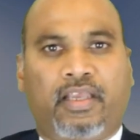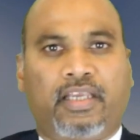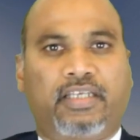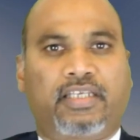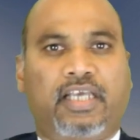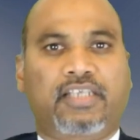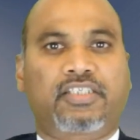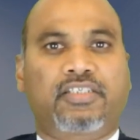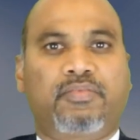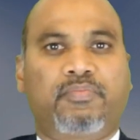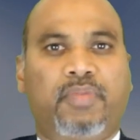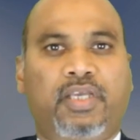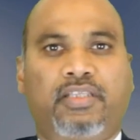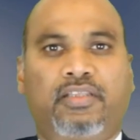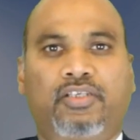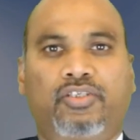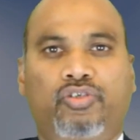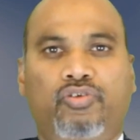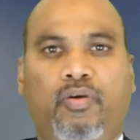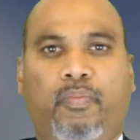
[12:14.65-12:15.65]
It doesn't
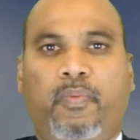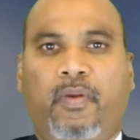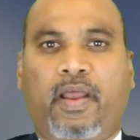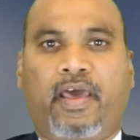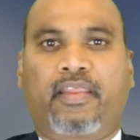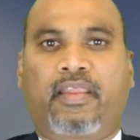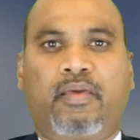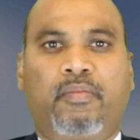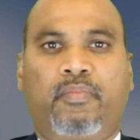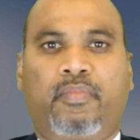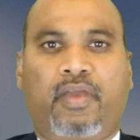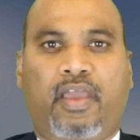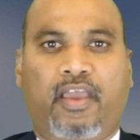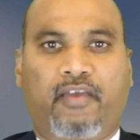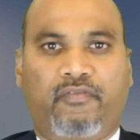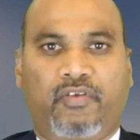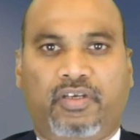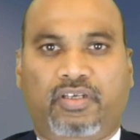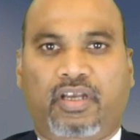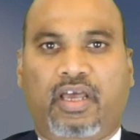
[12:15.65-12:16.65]
mean that you apply them
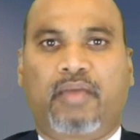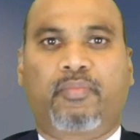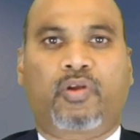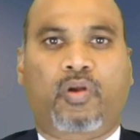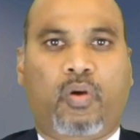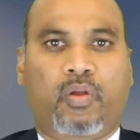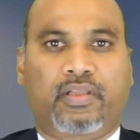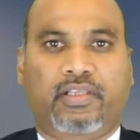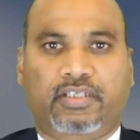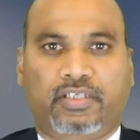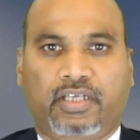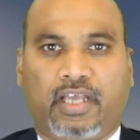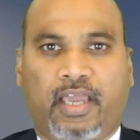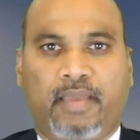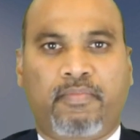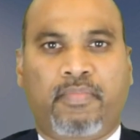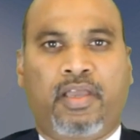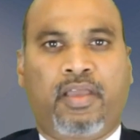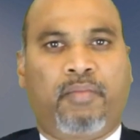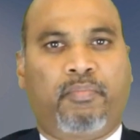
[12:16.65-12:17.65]
every time and all the
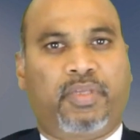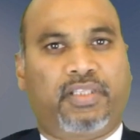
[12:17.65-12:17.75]
time,